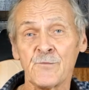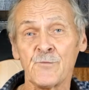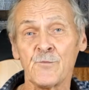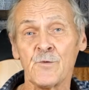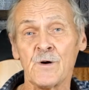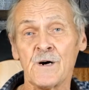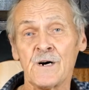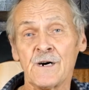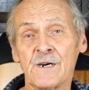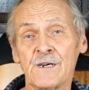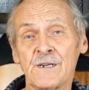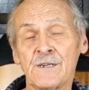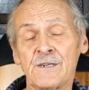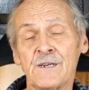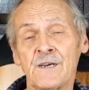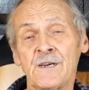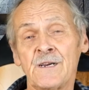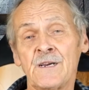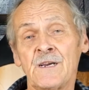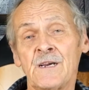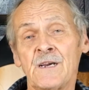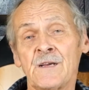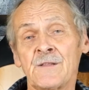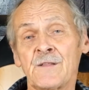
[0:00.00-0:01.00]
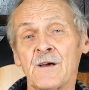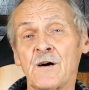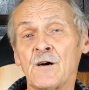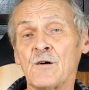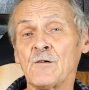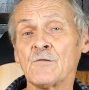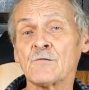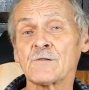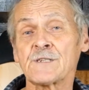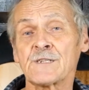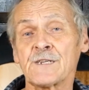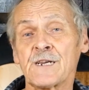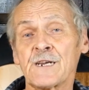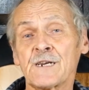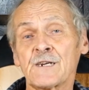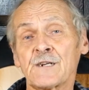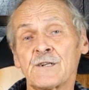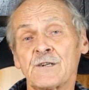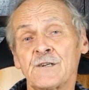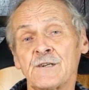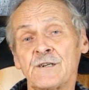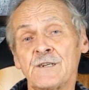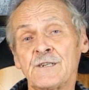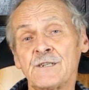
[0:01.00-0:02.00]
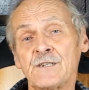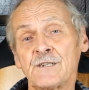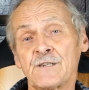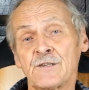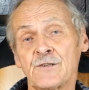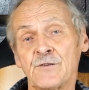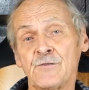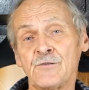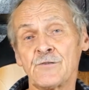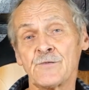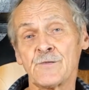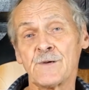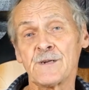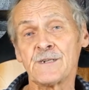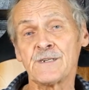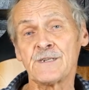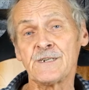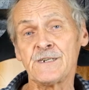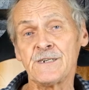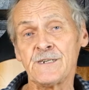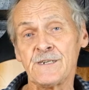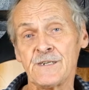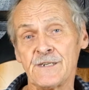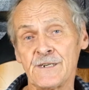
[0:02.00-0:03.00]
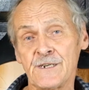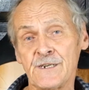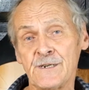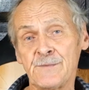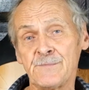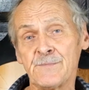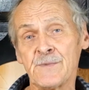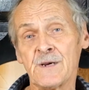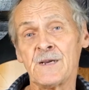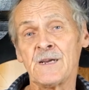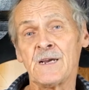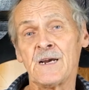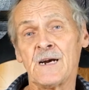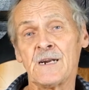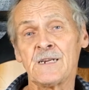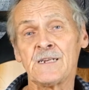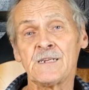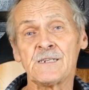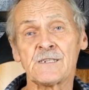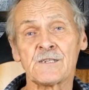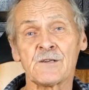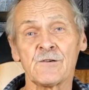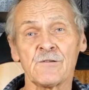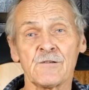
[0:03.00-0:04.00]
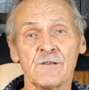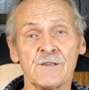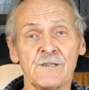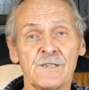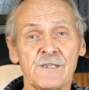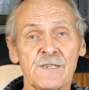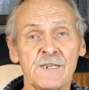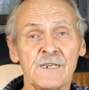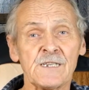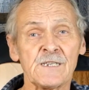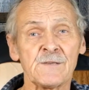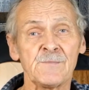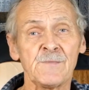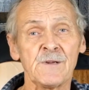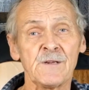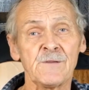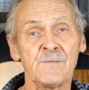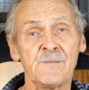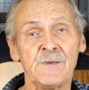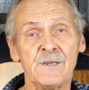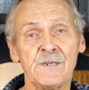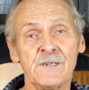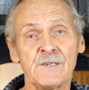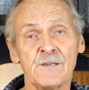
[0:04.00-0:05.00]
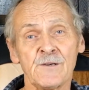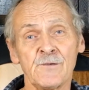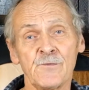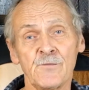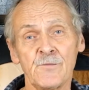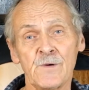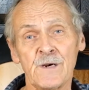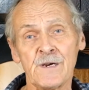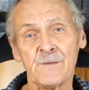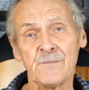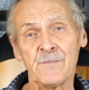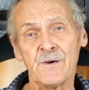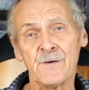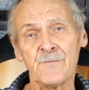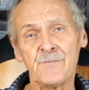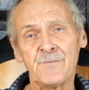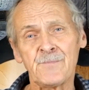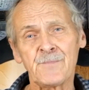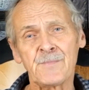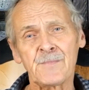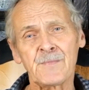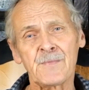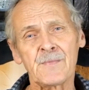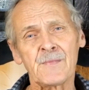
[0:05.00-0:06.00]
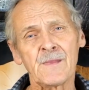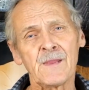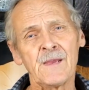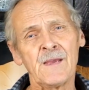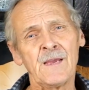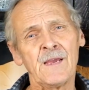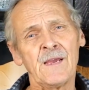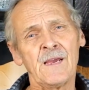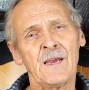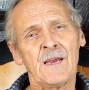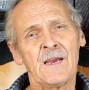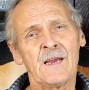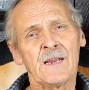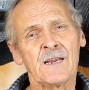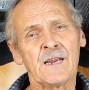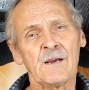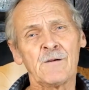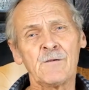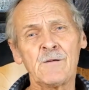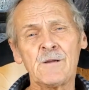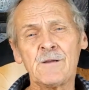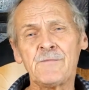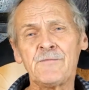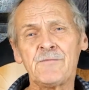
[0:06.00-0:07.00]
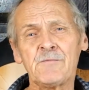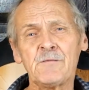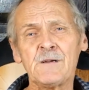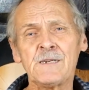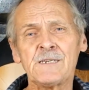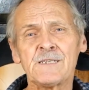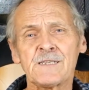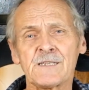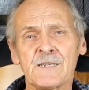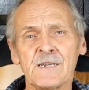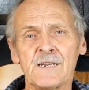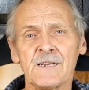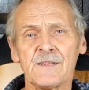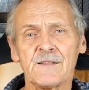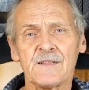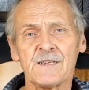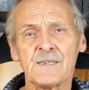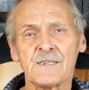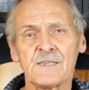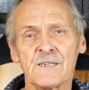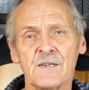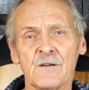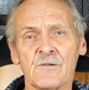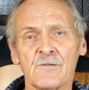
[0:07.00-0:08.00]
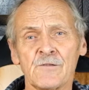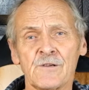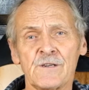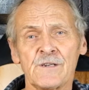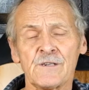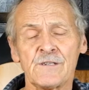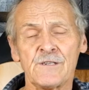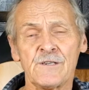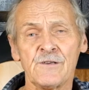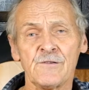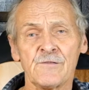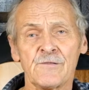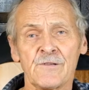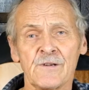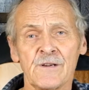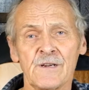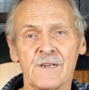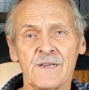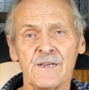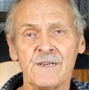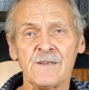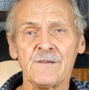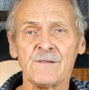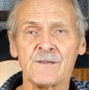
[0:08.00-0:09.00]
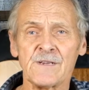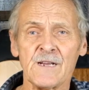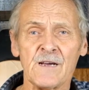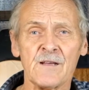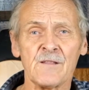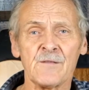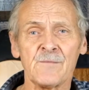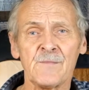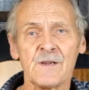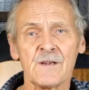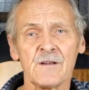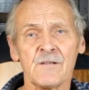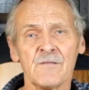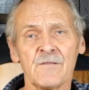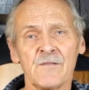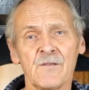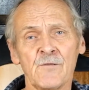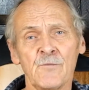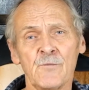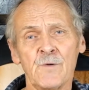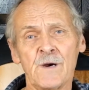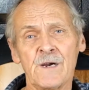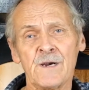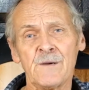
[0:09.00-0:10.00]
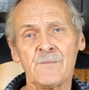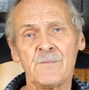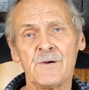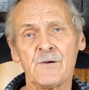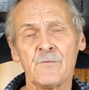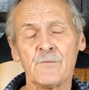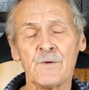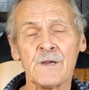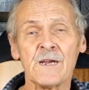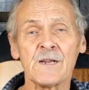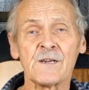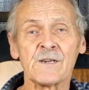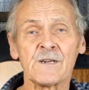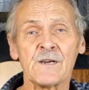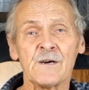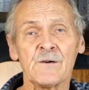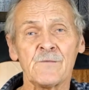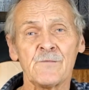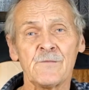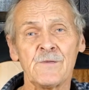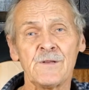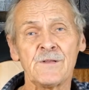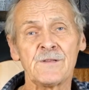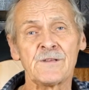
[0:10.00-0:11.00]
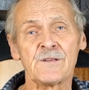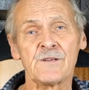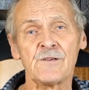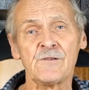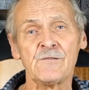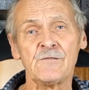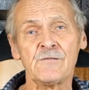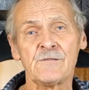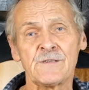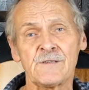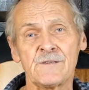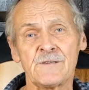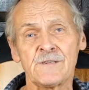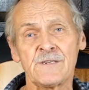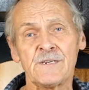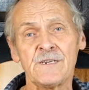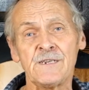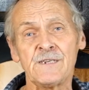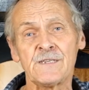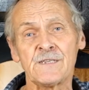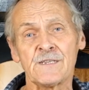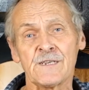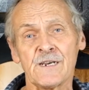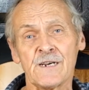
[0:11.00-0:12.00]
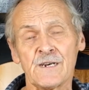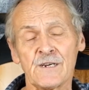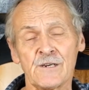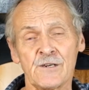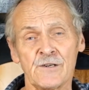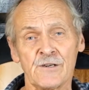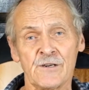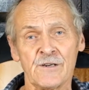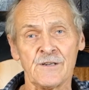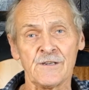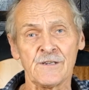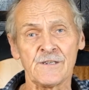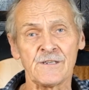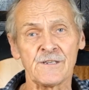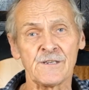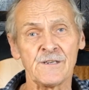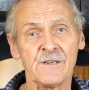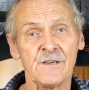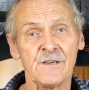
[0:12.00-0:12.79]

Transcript: wide the whole section is 220 deep and it's got a 6 millimeter web now if we slit this longitudinally down the middle of the web we end up with two T-sections